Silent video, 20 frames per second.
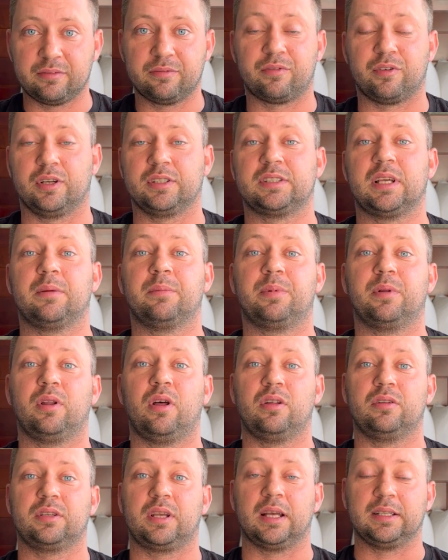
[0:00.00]
For example,
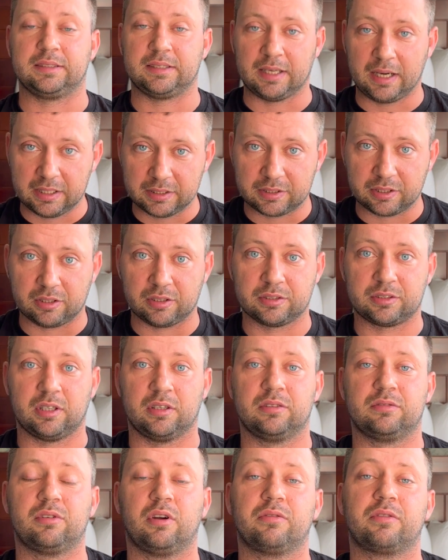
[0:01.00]
on Continentals, I
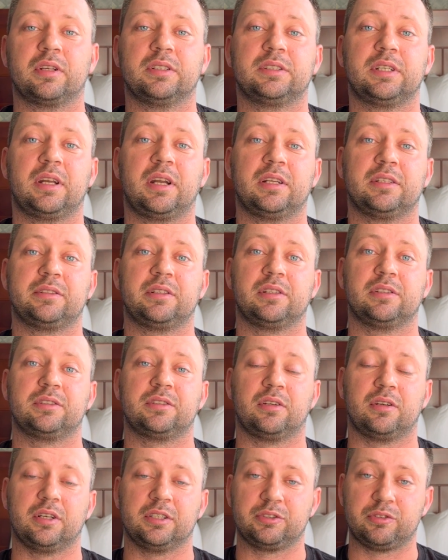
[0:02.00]
drove Continentals
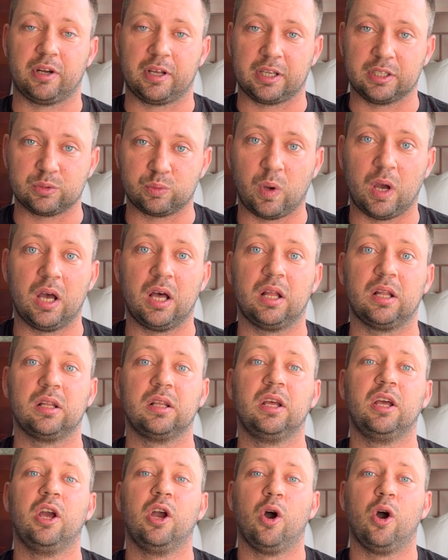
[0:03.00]
on a truck as well.